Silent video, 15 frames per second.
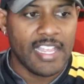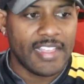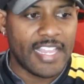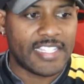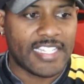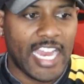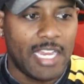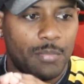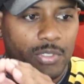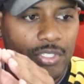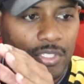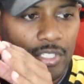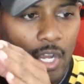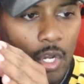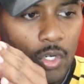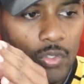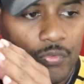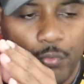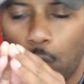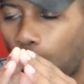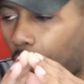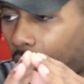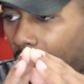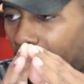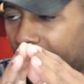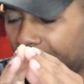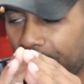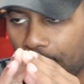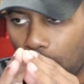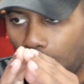that's able to go for,
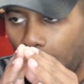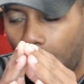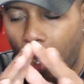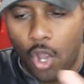you know,